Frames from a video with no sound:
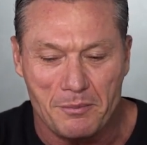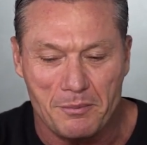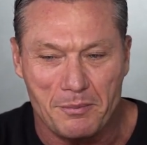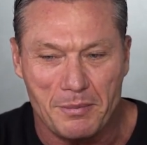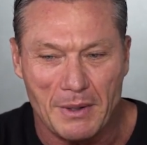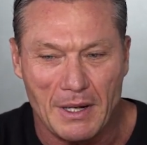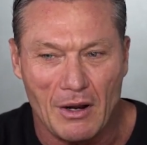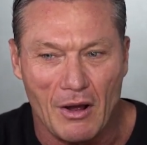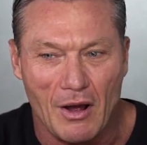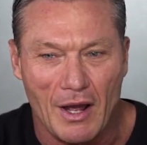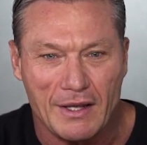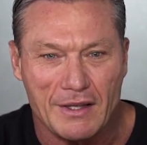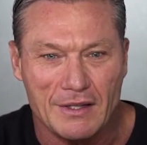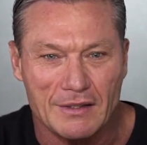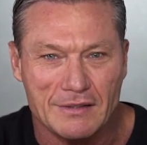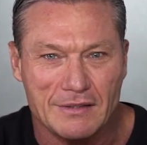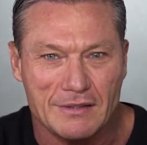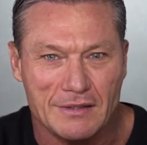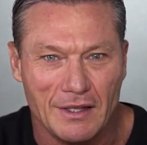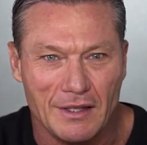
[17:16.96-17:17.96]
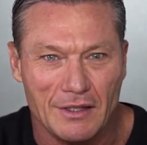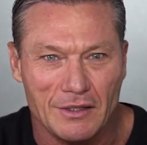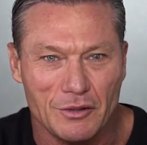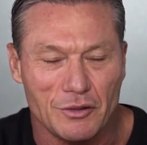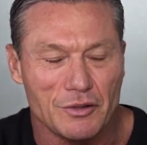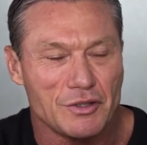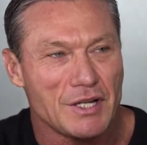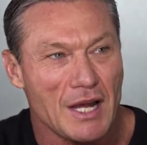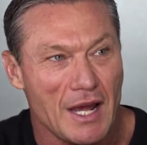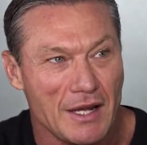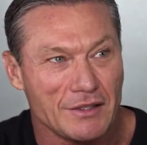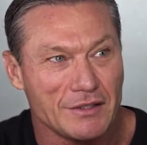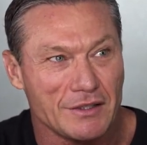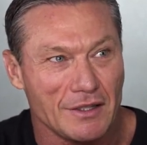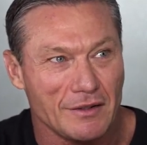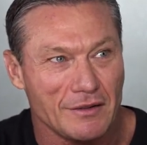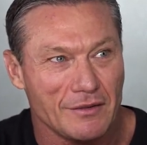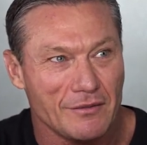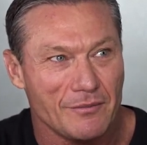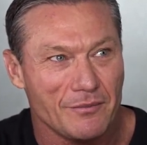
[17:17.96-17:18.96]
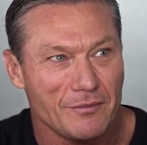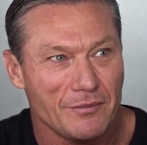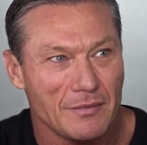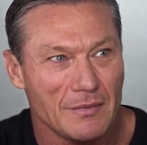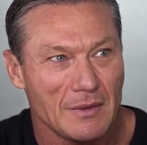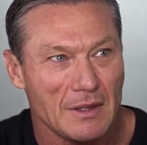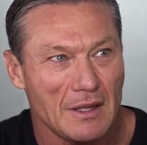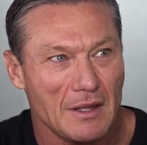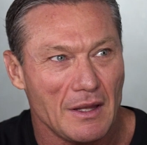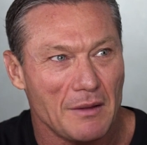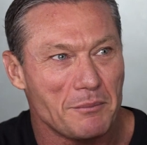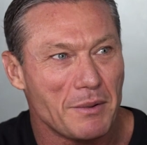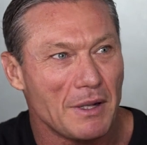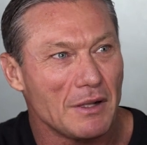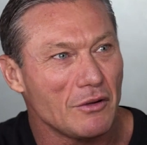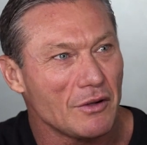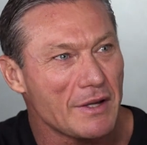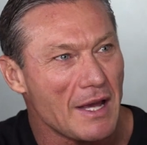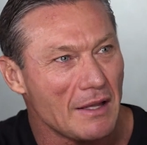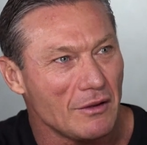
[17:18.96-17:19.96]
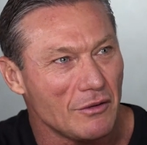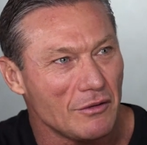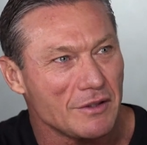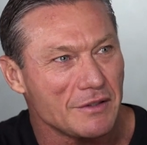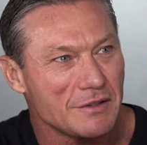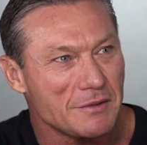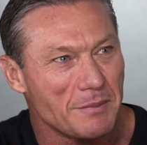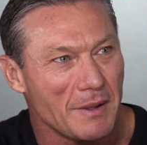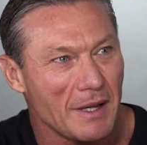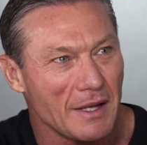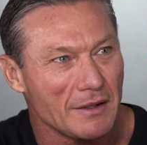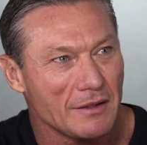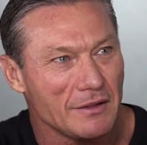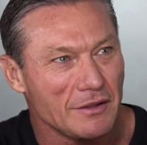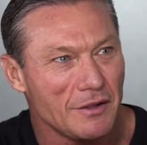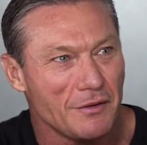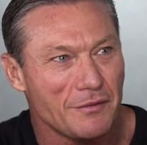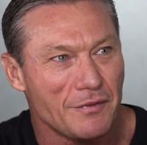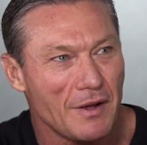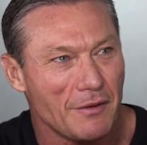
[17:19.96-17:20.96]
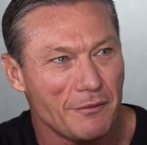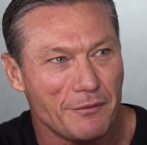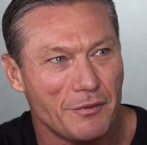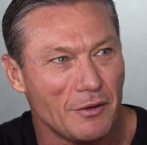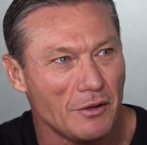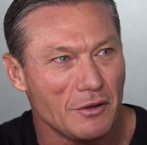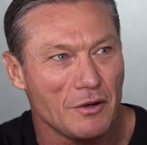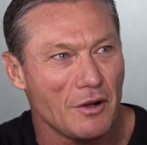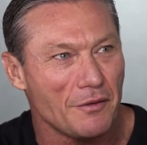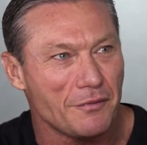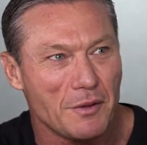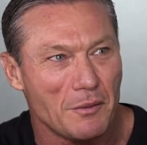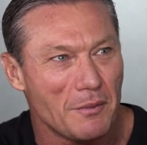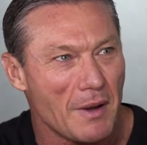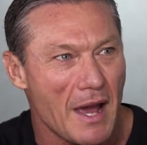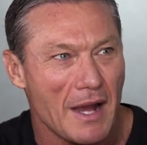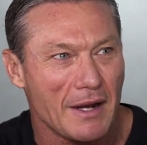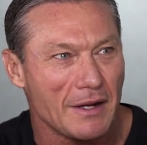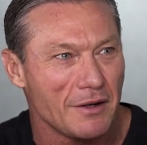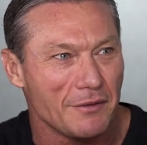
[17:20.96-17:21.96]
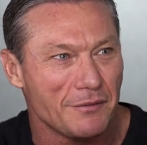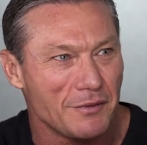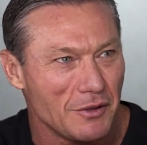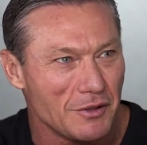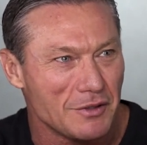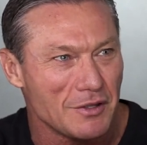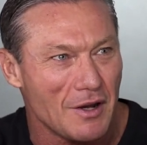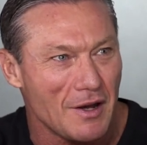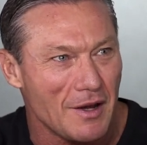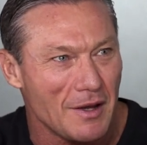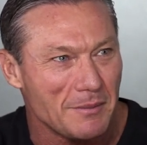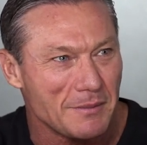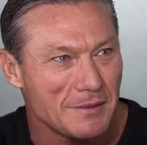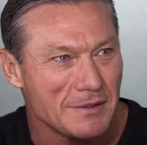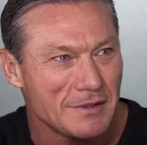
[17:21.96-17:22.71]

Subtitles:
But I can see you changing. Yeah. But look how long it's been. You've fallen off the wagon a few times.